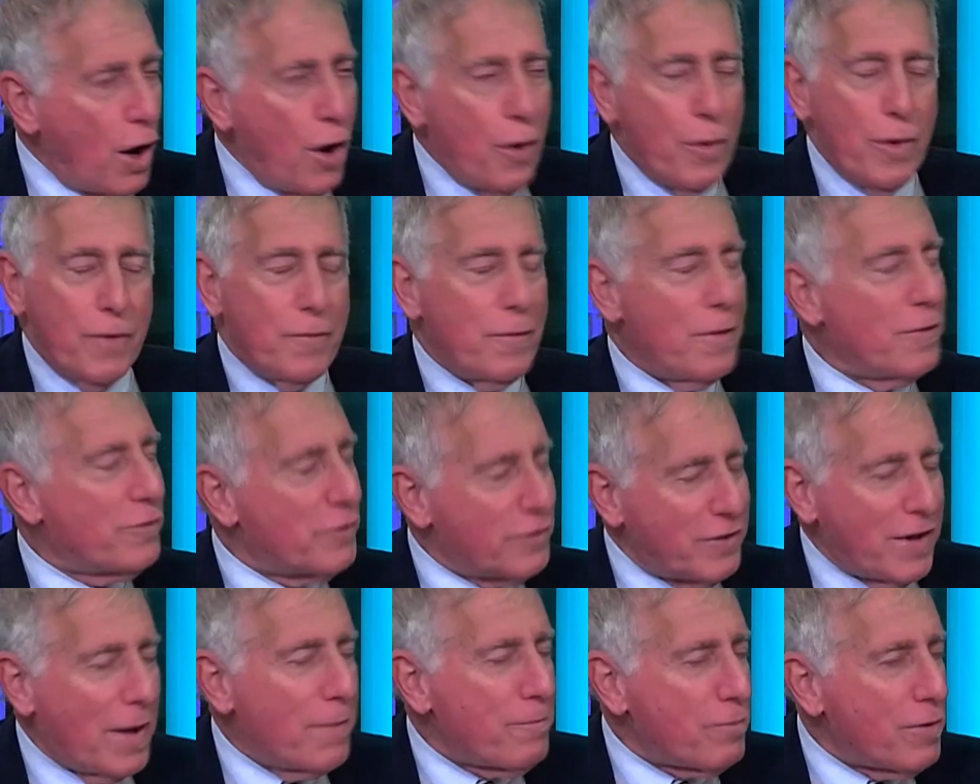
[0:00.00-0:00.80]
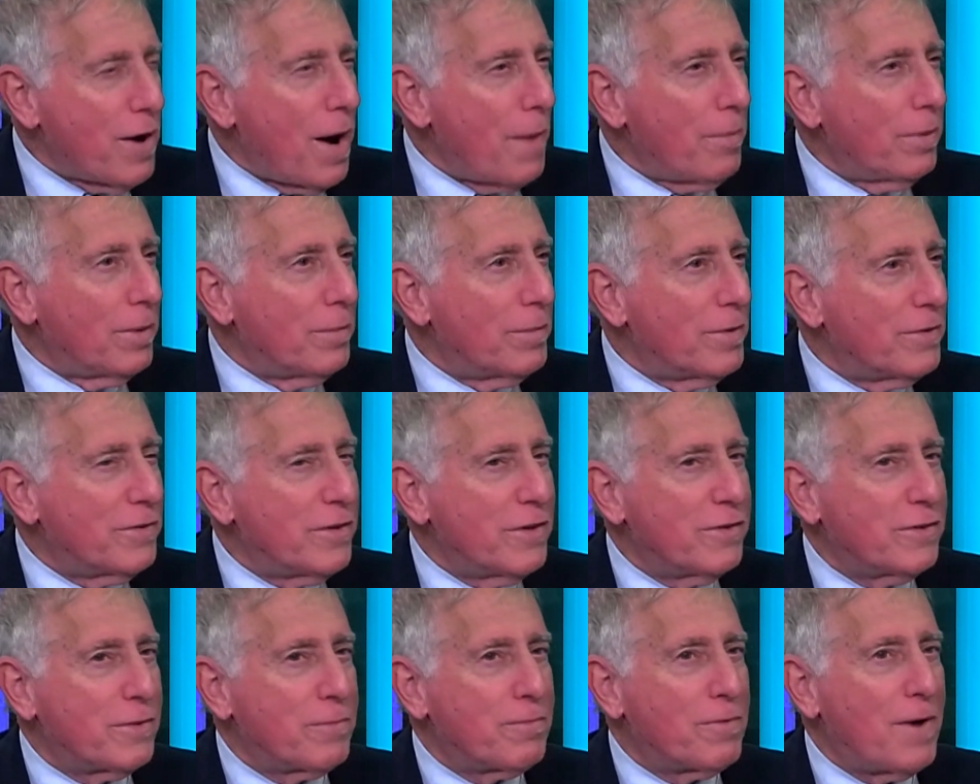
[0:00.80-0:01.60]
No, it's the same problem.
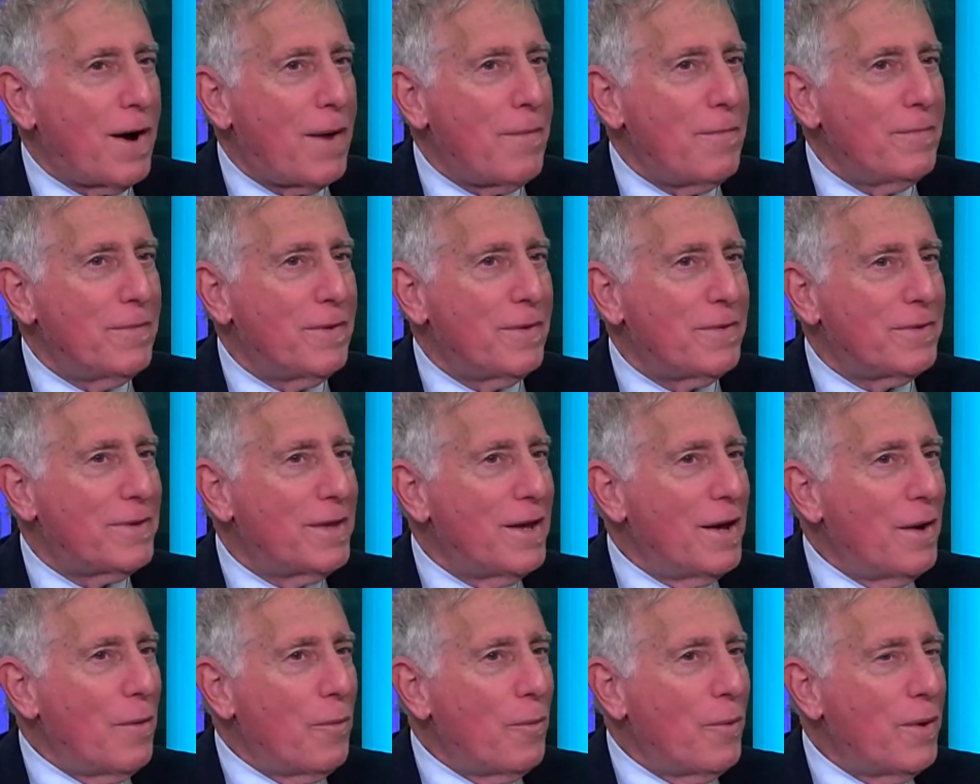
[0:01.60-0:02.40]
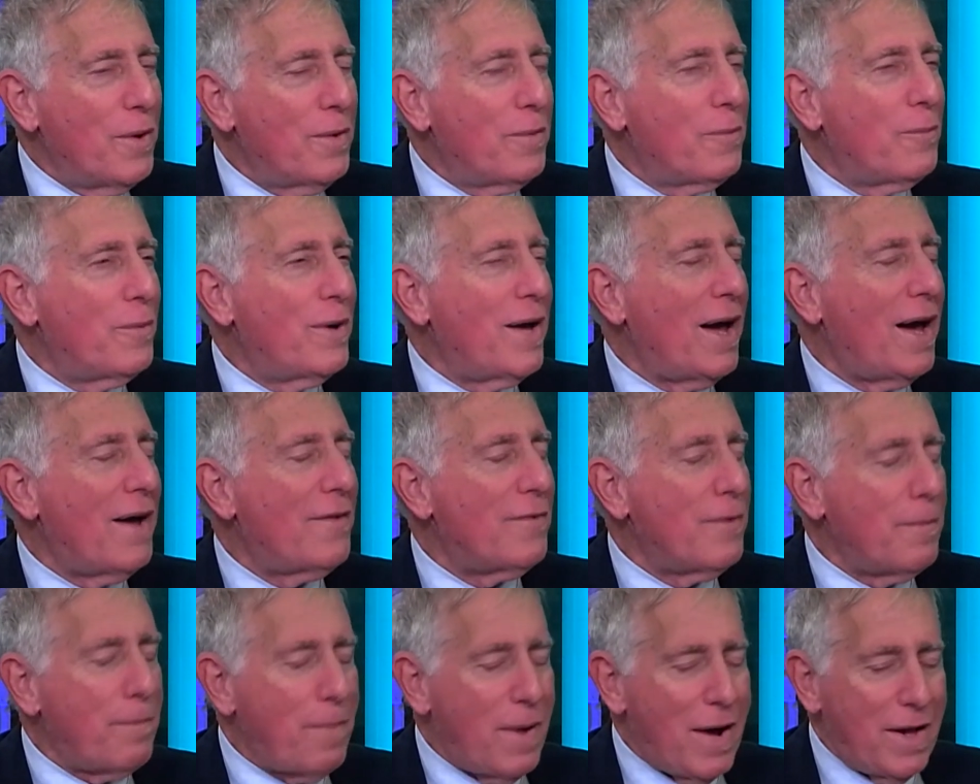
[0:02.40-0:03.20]
It's a problem that we have
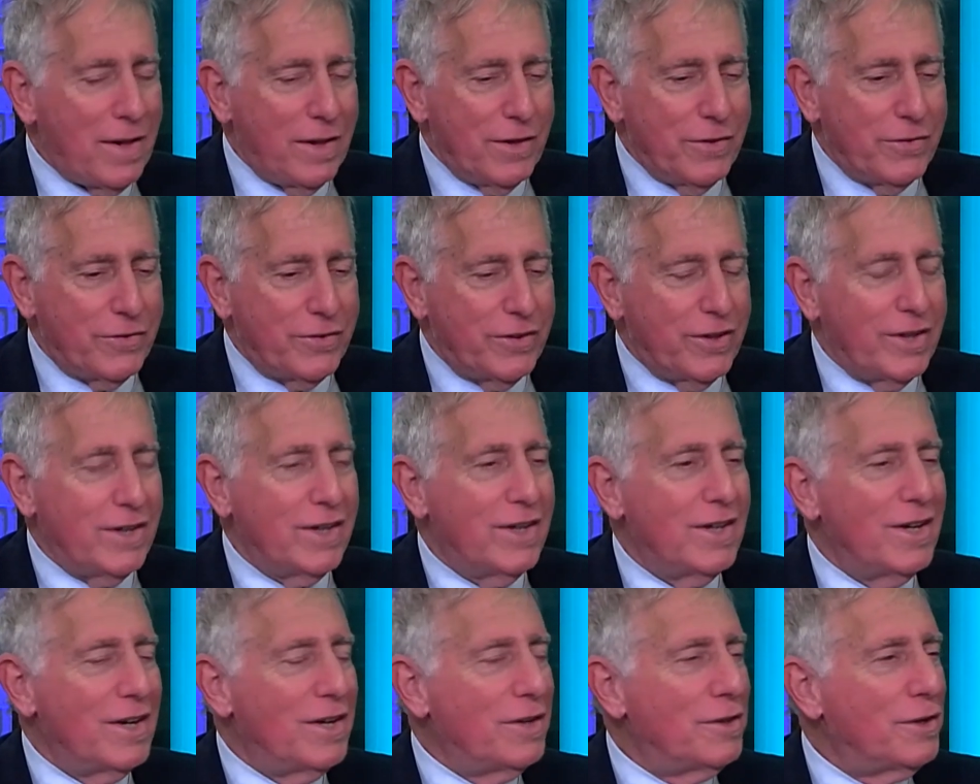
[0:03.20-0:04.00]
a policy